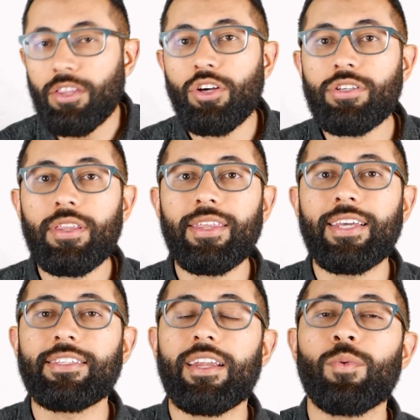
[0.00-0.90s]
those are the
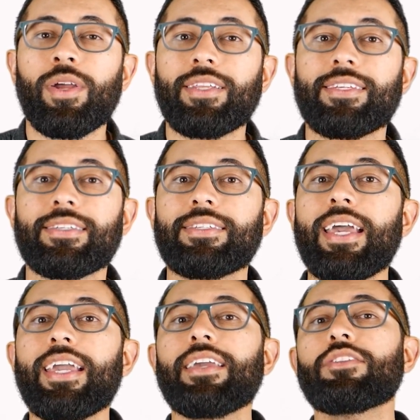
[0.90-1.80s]
things that I wanted to
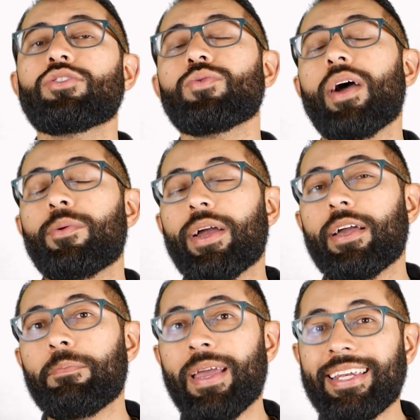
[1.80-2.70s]
say. Do I
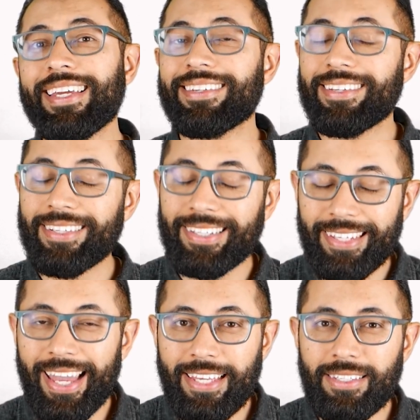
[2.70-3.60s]
recommend it?
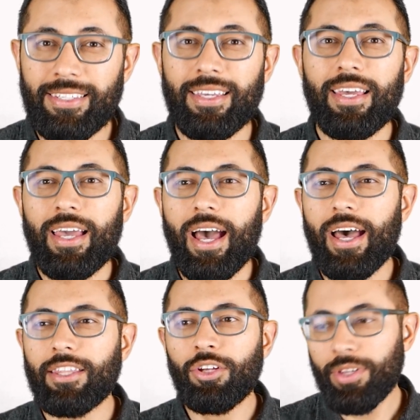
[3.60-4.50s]
Yes.
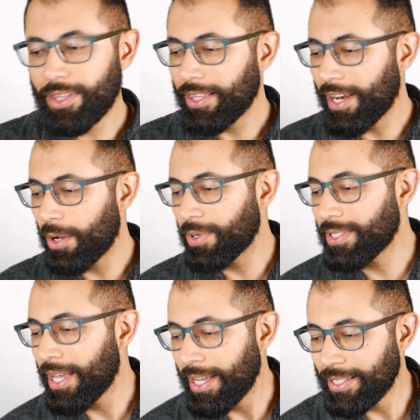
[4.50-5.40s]
The only thing that I would
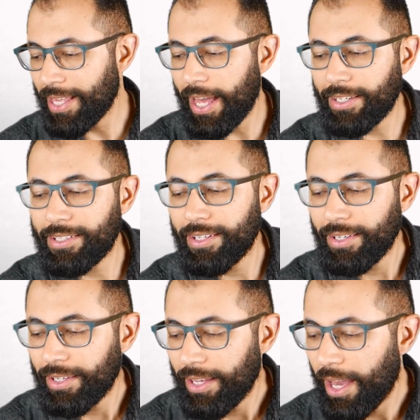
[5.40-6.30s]
say is that
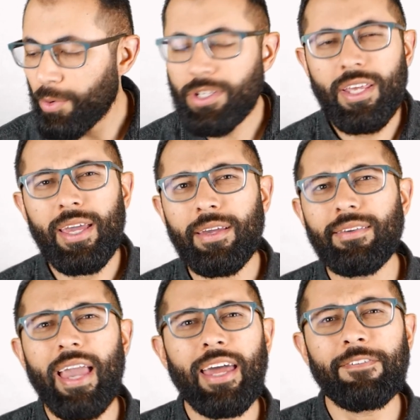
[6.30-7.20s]
I wish they
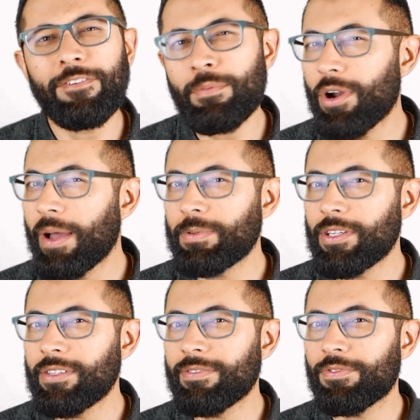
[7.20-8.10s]
had a few more
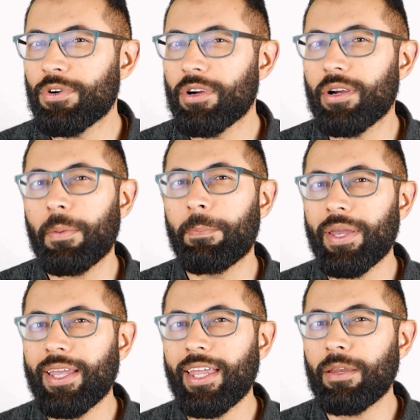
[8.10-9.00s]
options for
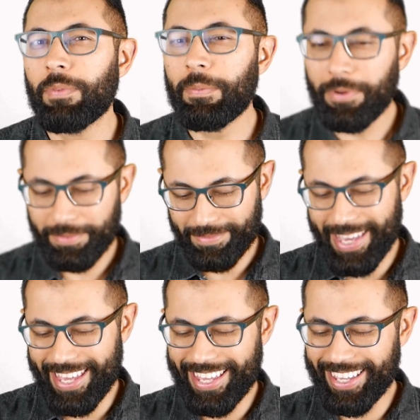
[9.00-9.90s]
big-headed people.
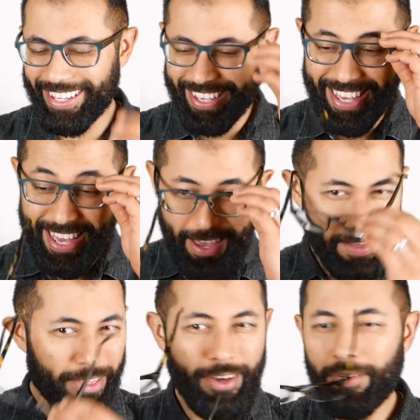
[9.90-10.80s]

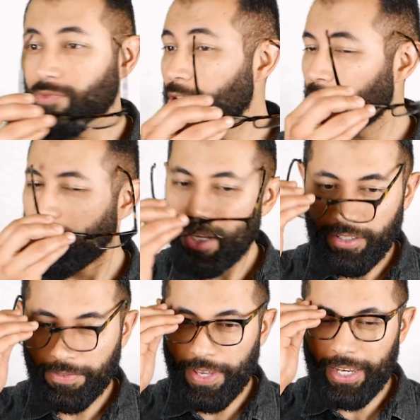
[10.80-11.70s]
Though this one
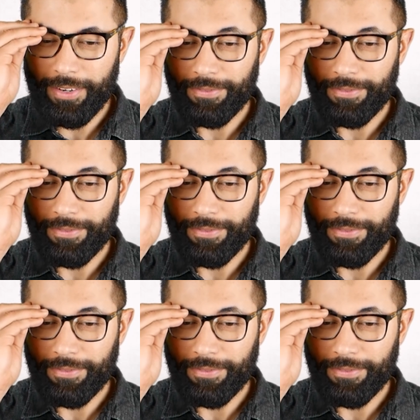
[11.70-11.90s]
does fit.